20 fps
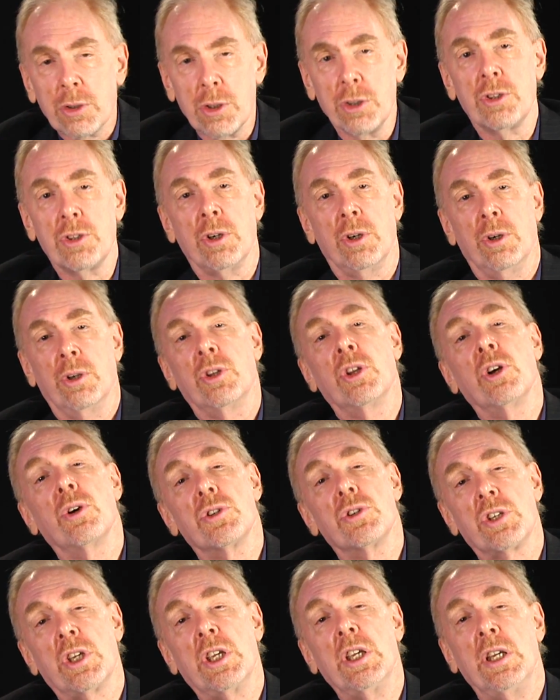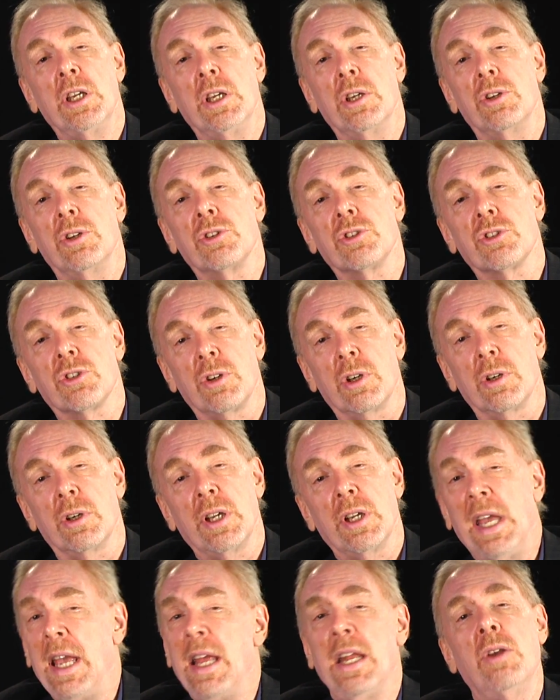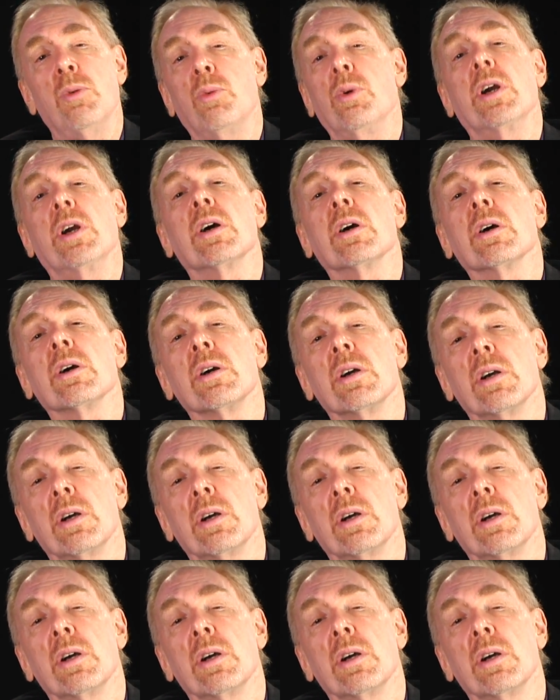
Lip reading: to turn those keys anywhere.